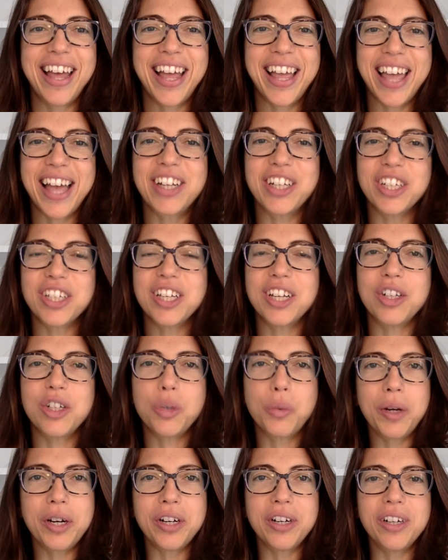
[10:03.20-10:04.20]
Catch us on
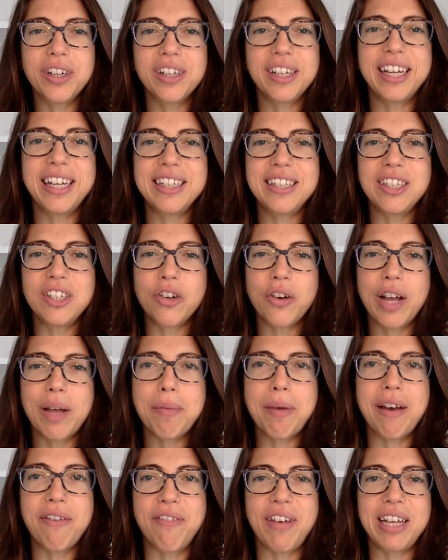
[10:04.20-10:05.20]
Twitter, Instagram,
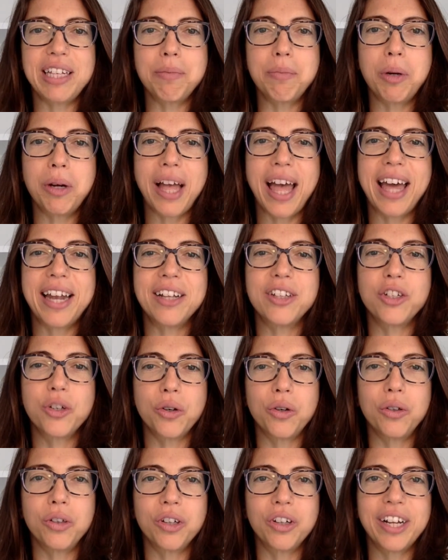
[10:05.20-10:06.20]
and Facebook at
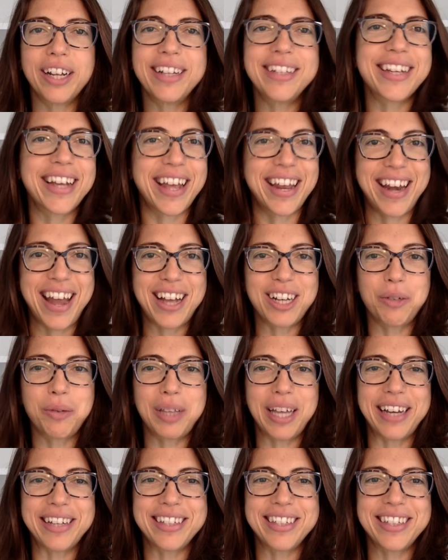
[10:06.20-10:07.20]
Eduro Learning to connect with
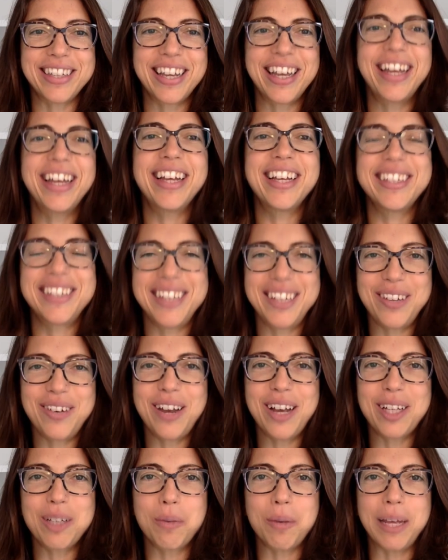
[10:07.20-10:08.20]
us. See you
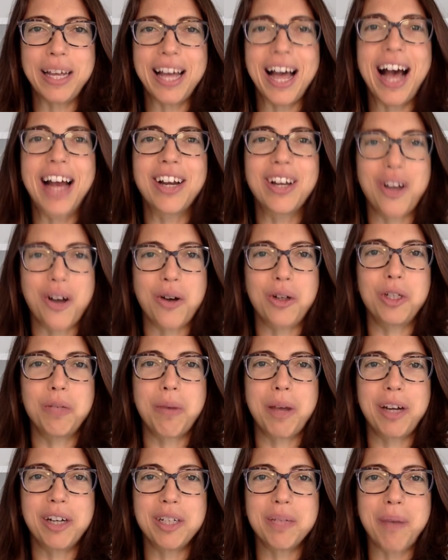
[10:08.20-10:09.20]
next week on Coach
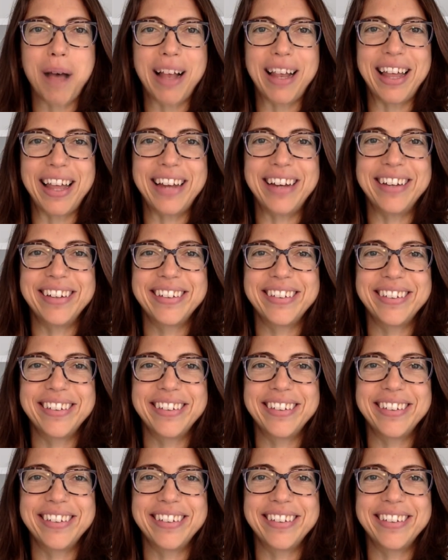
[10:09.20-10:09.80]
Better Spotlight.